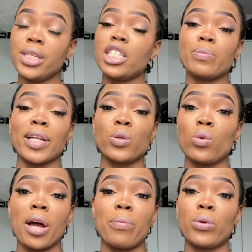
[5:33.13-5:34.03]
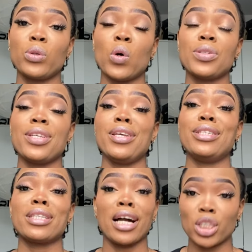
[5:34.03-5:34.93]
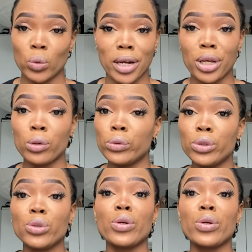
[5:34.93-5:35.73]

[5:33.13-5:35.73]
this particular product is actually good.